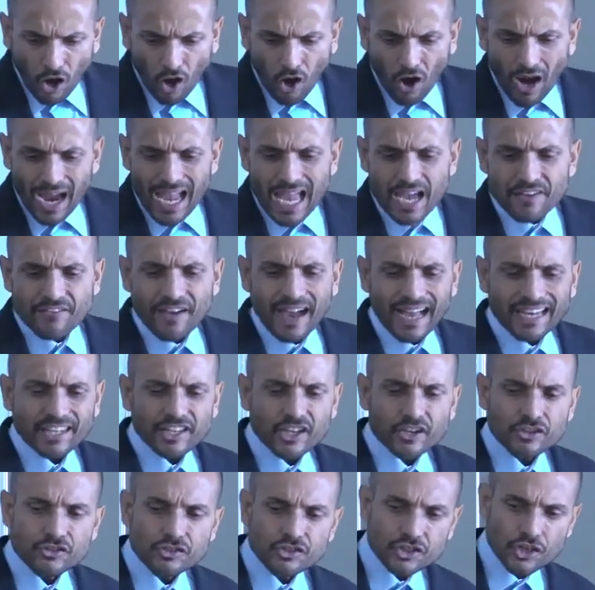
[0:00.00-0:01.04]
I have had
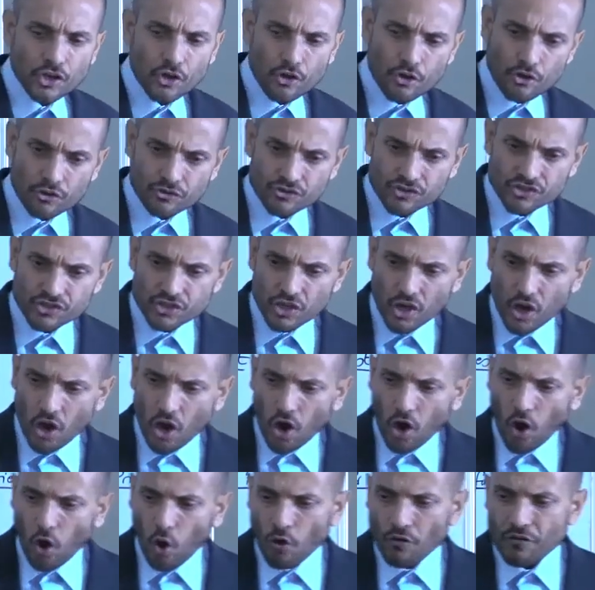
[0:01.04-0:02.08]
concerns
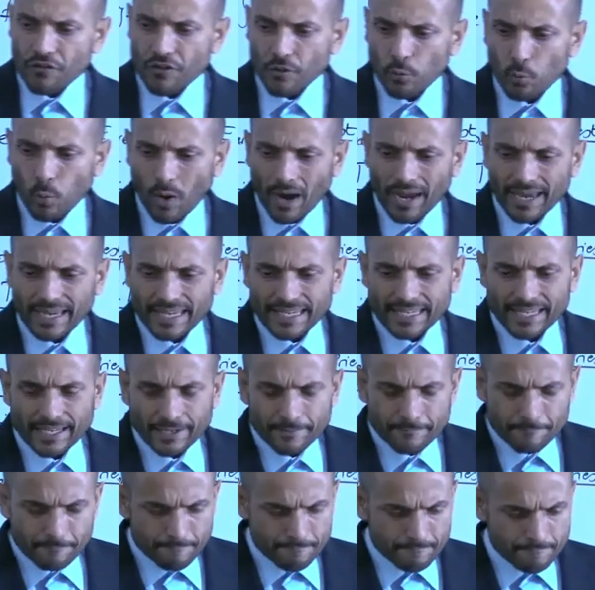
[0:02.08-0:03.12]
of the way
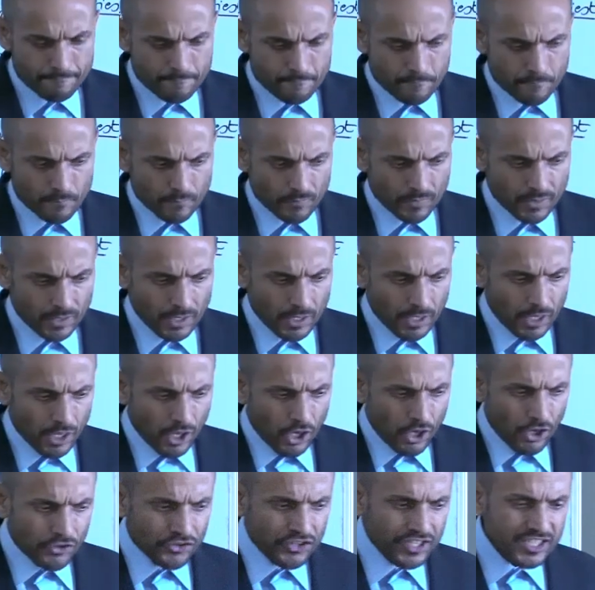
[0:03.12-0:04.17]

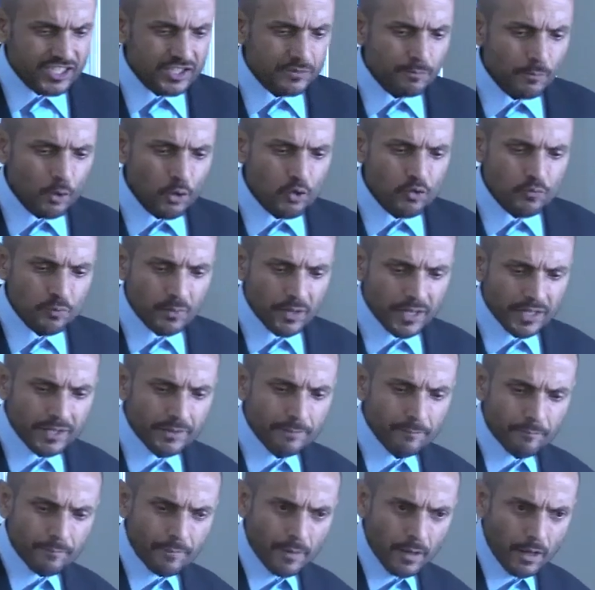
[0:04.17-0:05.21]
this
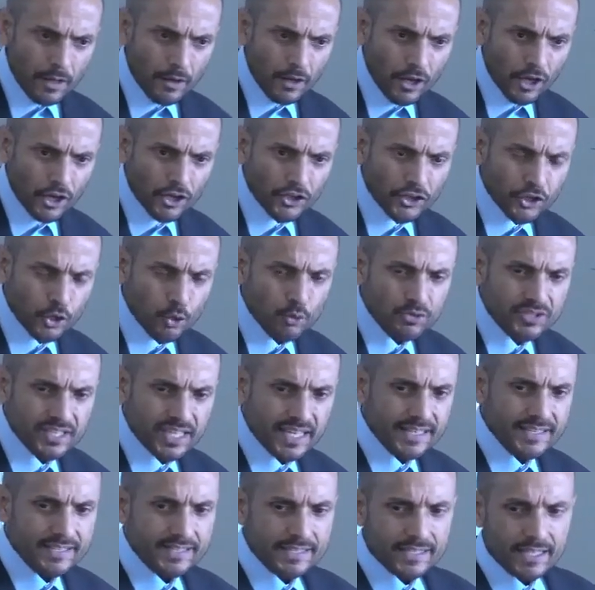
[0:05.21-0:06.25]
movement
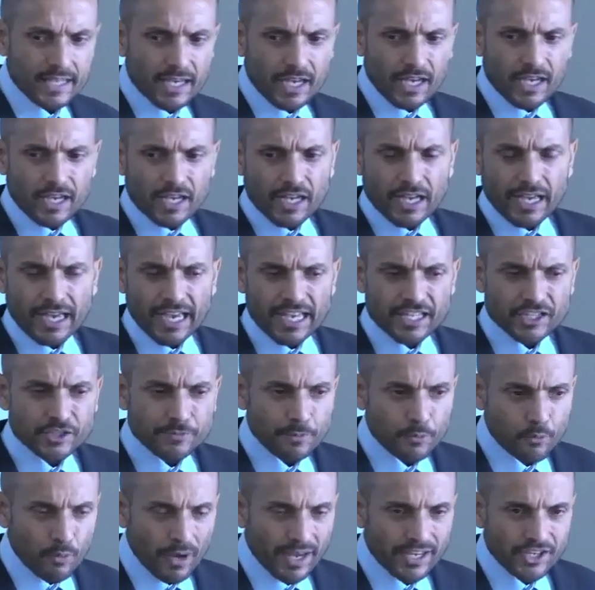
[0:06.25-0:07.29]
uses
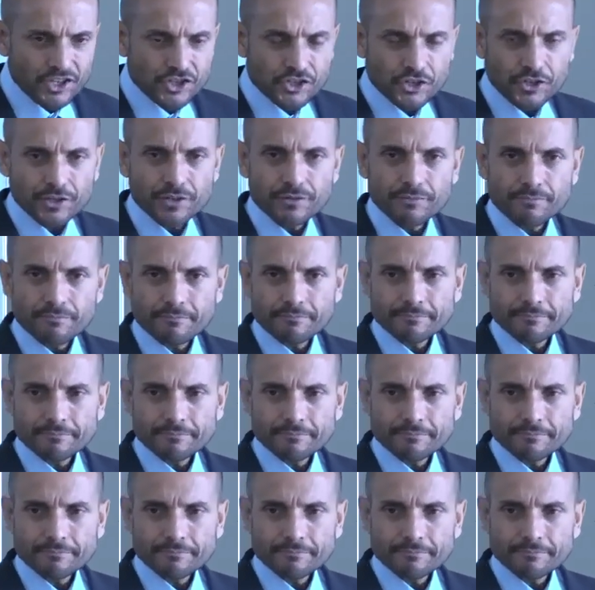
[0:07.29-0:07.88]
inspiration.